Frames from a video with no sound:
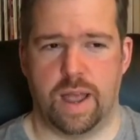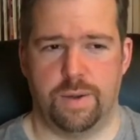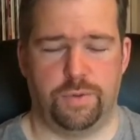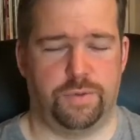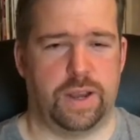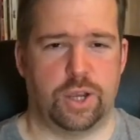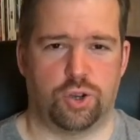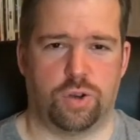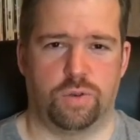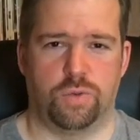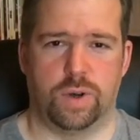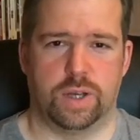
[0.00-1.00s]
It was very
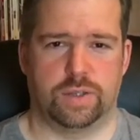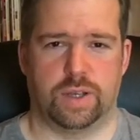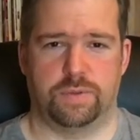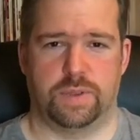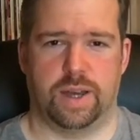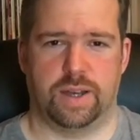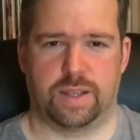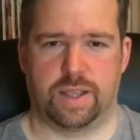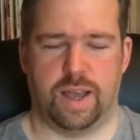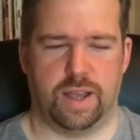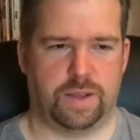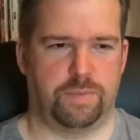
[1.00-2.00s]
short notice that
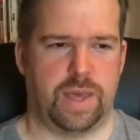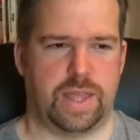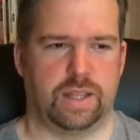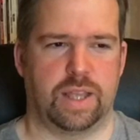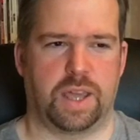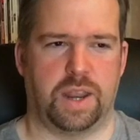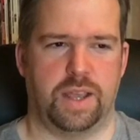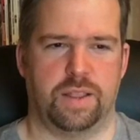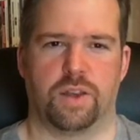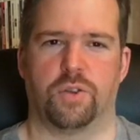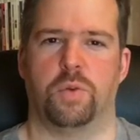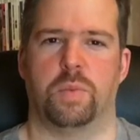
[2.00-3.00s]
I basically
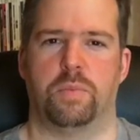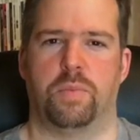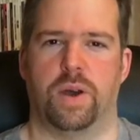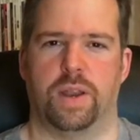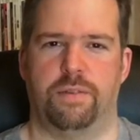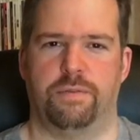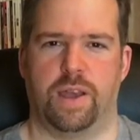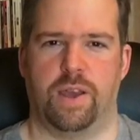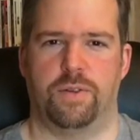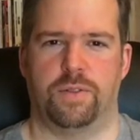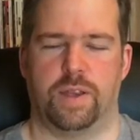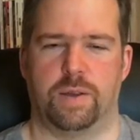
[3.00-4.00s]
created the group and put an
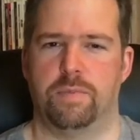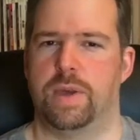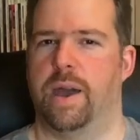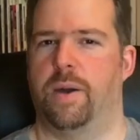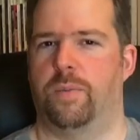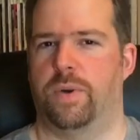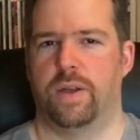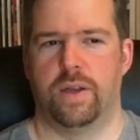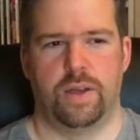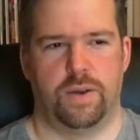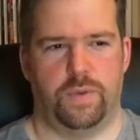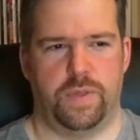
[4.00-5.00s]
invite out to meet up
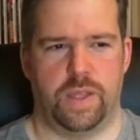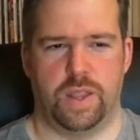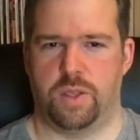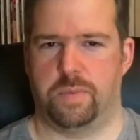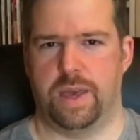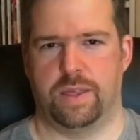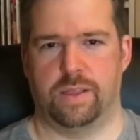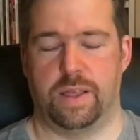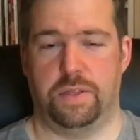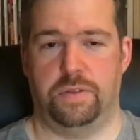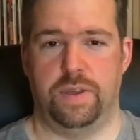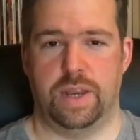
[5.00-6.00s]
within a space of
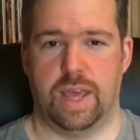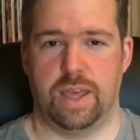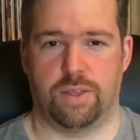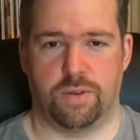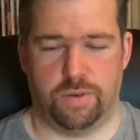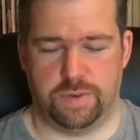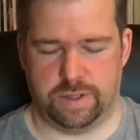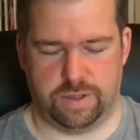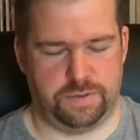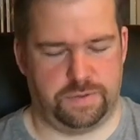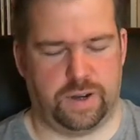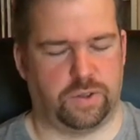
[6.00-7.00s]
like 3 days, so
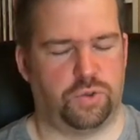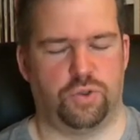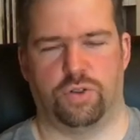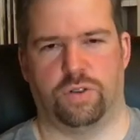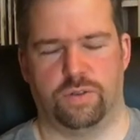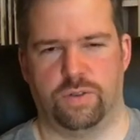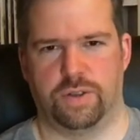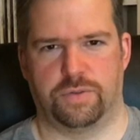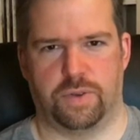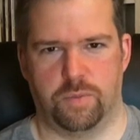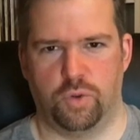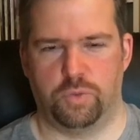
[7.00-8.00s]
obviously it's far too short notice
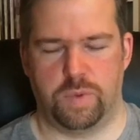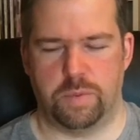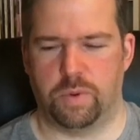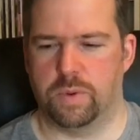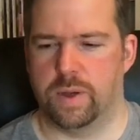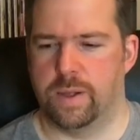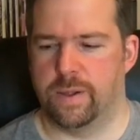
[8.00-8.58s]
for most people.